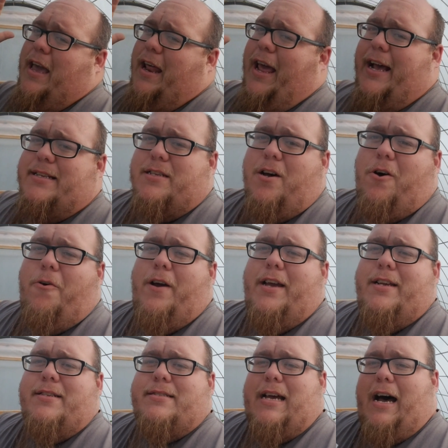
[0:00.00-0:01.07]
And as
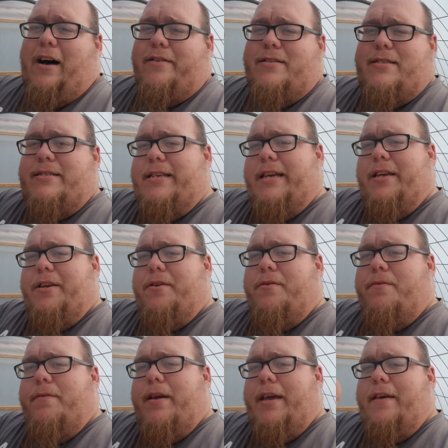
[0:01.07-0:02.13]
always, I'll see
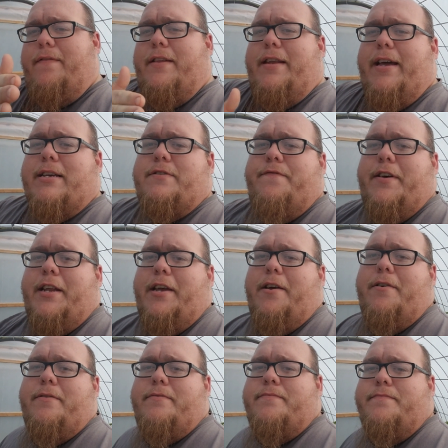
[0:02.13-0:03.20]
you in the next
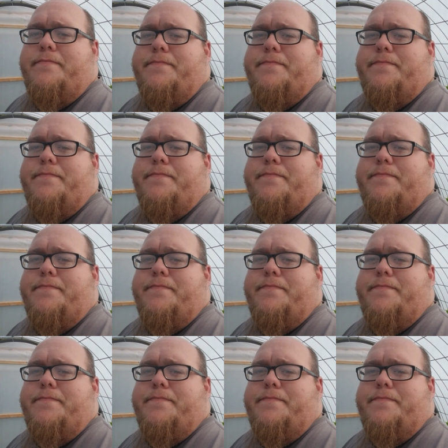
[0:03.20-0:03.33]
video.